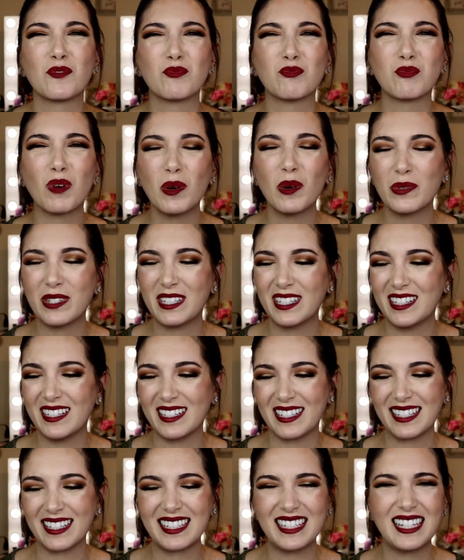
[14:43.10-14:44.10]
gross, just
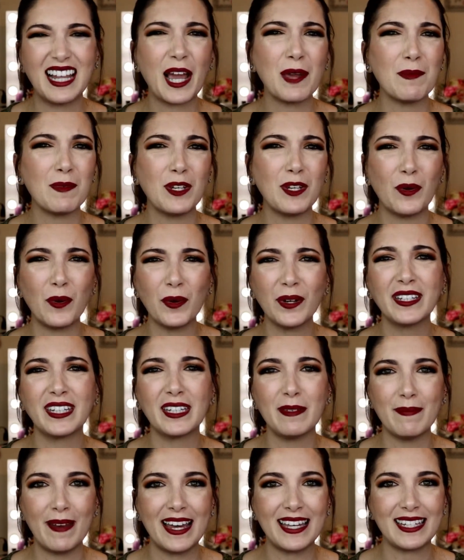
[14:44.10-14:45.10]
slimy, oily
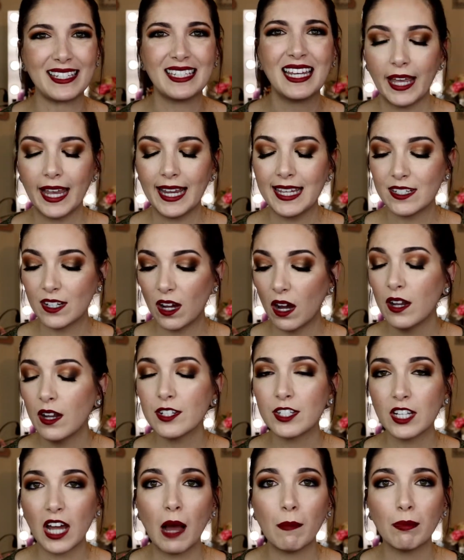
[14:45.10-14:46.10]
mess. And on
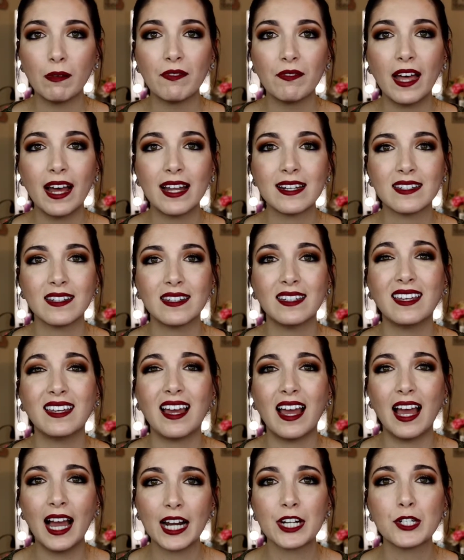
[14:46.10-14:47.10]
top of that, the
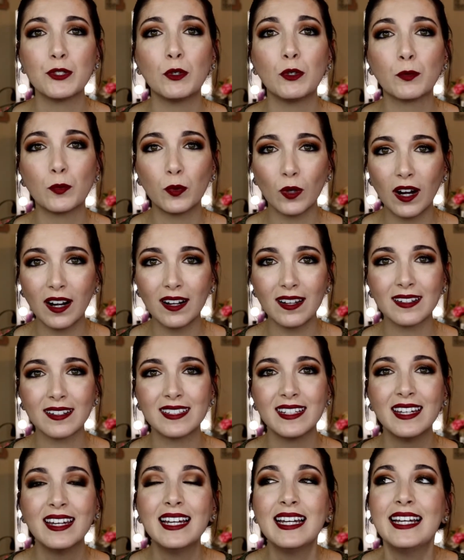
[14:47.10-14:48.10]
actual product
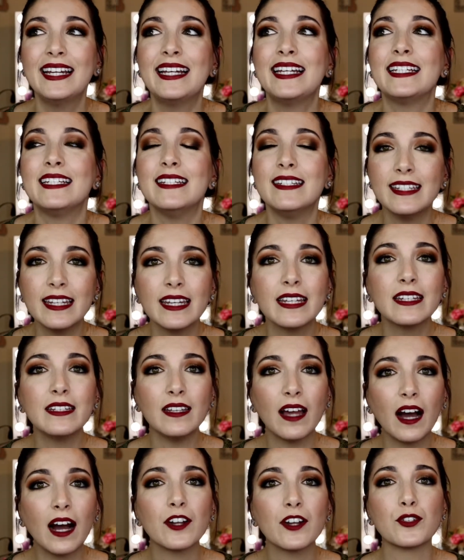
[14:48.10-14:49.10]
did
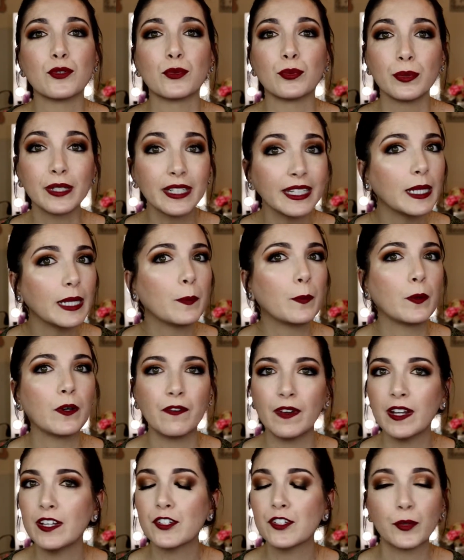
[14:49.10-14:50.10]
not really
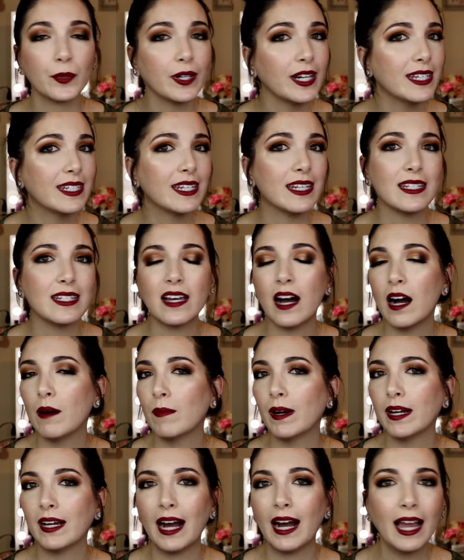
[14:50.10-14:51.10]
prevent creases on
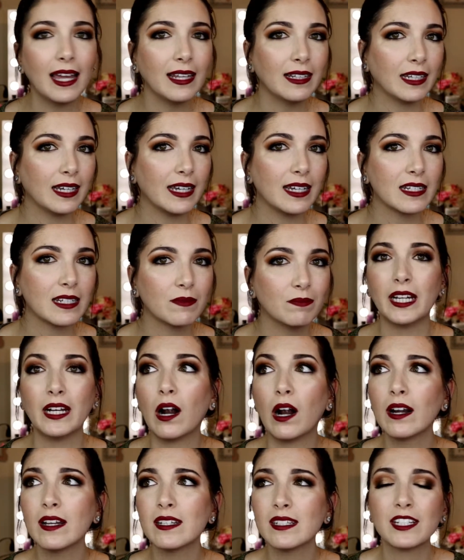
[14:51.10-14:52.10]
my eyelid. It
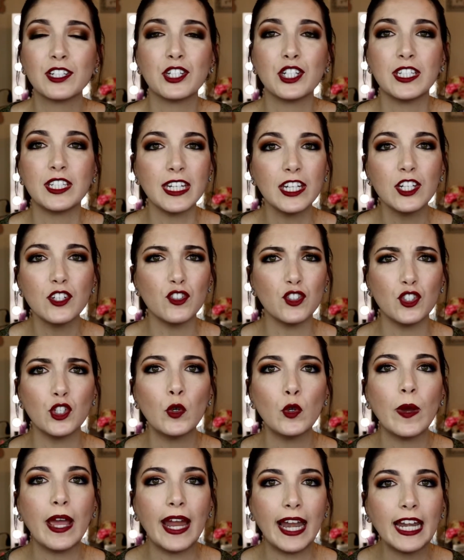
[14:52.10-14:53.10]
honestly just didn't do
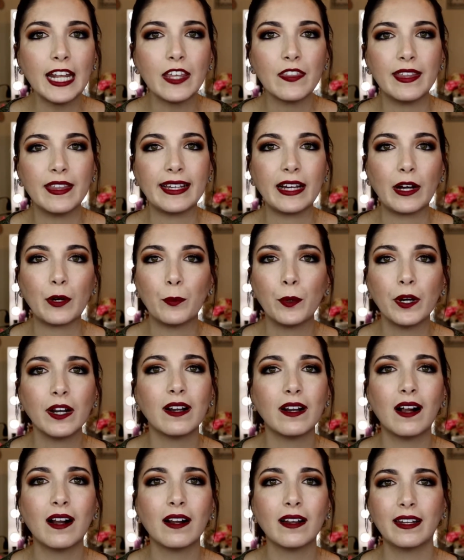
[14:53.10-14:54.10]
anything. I would put it
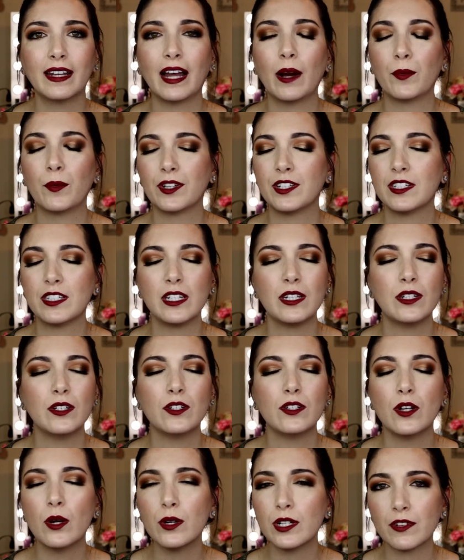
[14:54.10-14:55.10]
on and I would see
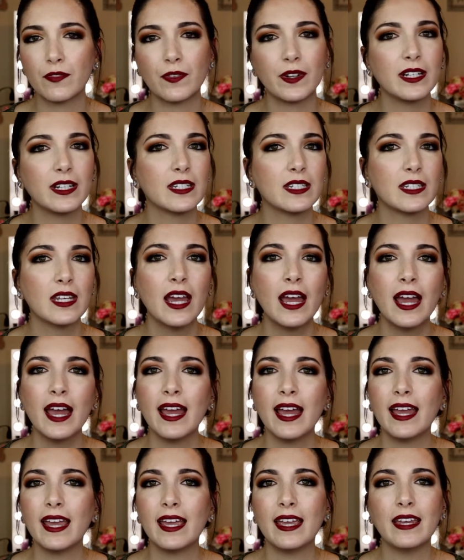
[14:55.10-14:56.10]
no difference
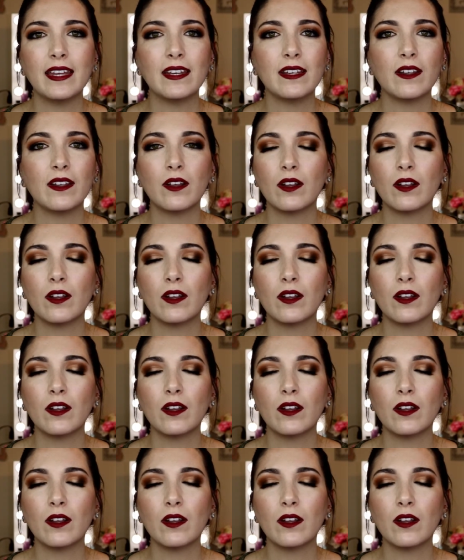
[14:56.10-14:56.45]
in